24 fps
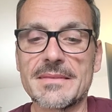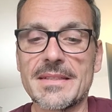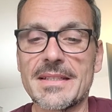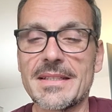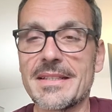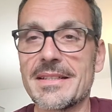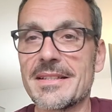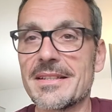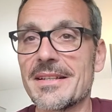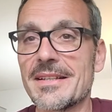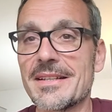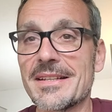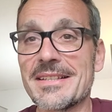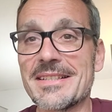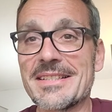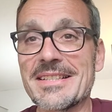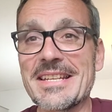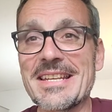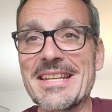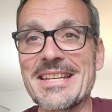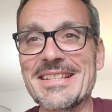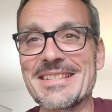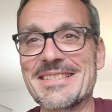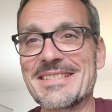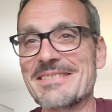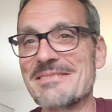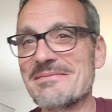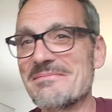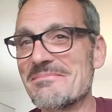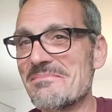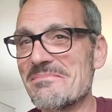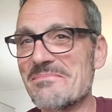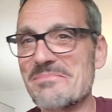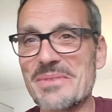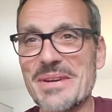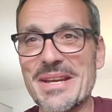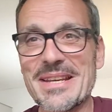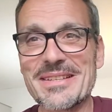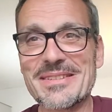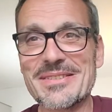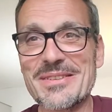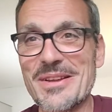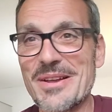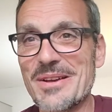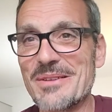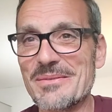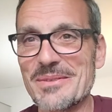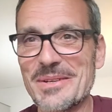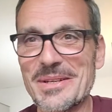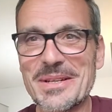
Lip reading: any kind of seeds. Brain's not